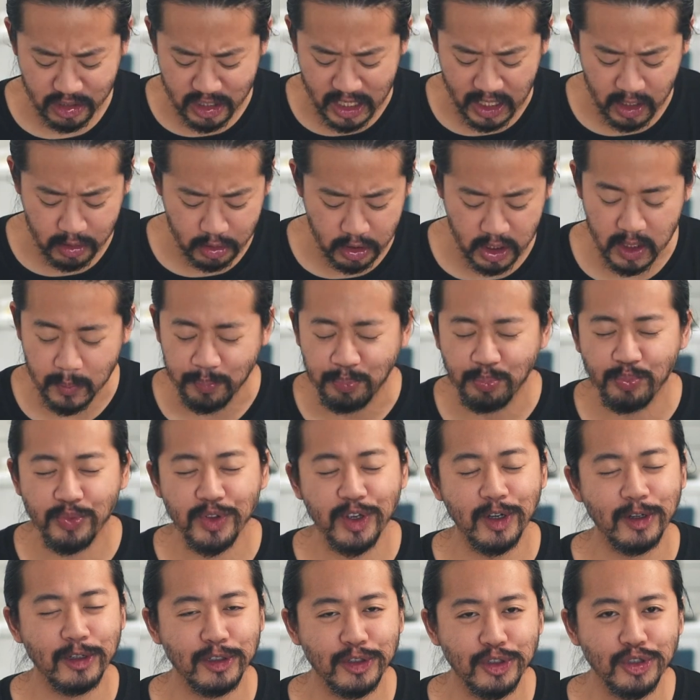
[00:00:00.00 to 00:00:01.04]
sourdough,
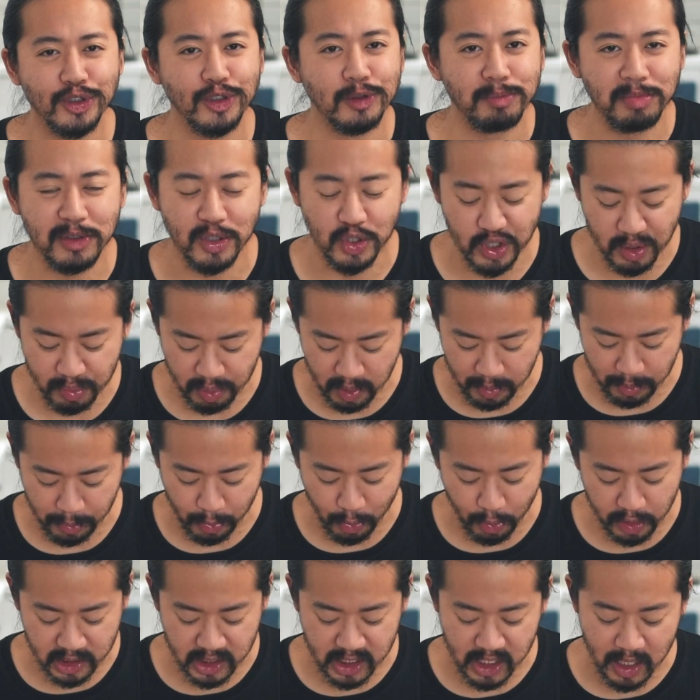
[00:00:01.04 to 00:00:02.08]
super
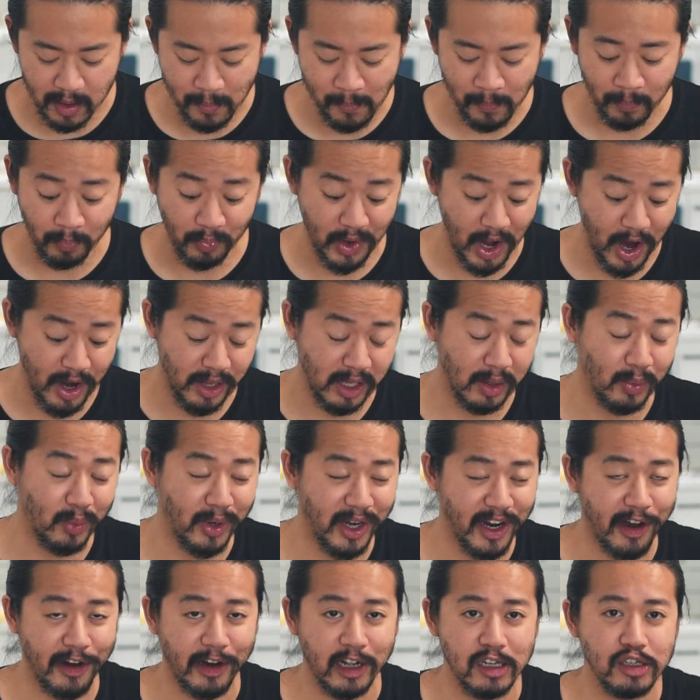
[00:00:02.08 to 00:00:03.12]
moist, and the
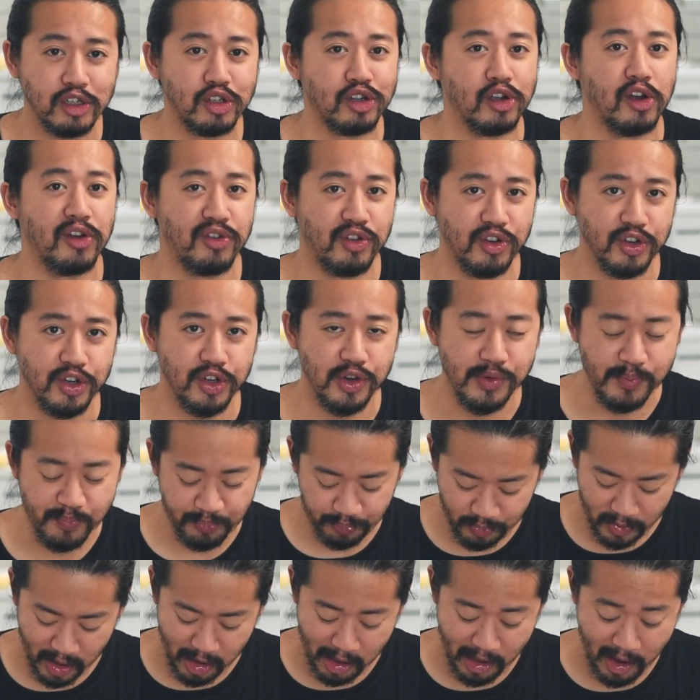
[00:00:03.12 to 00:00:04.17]
way that I showed you
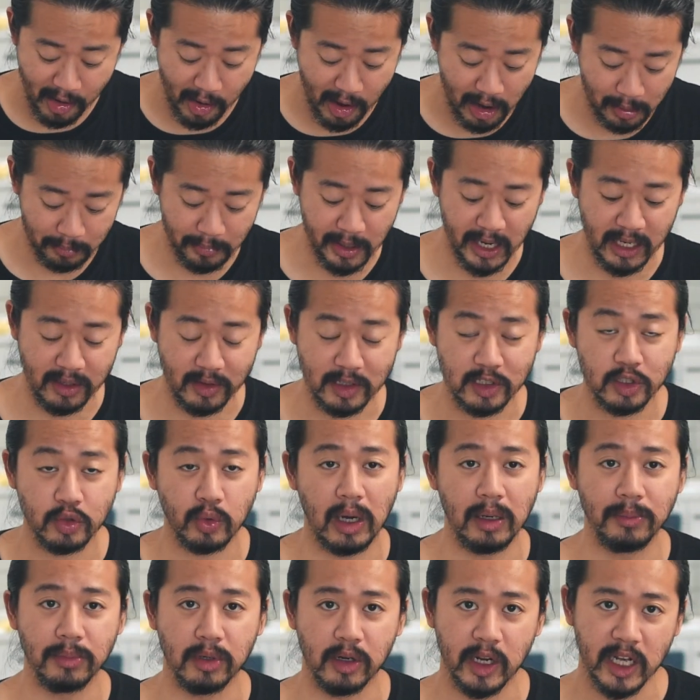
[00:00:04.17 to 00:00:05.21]
how I made the
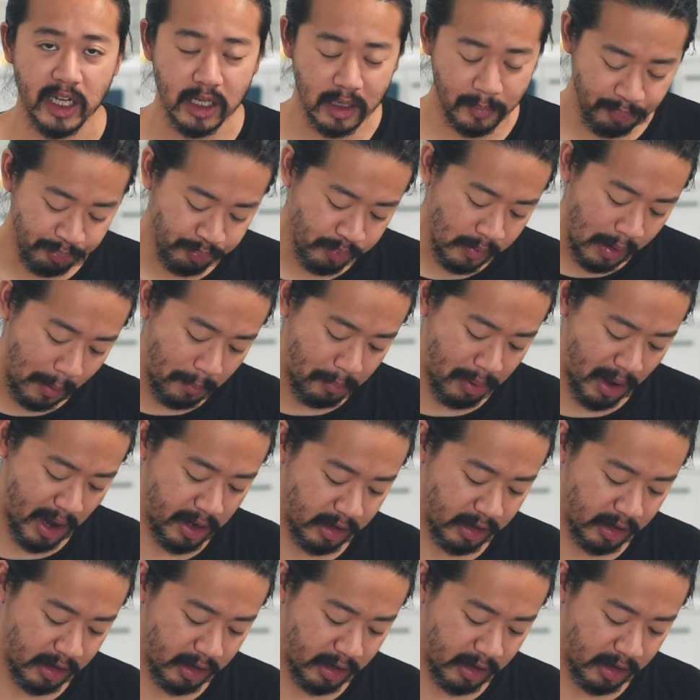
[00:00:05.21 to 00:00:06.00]
scrambled egg by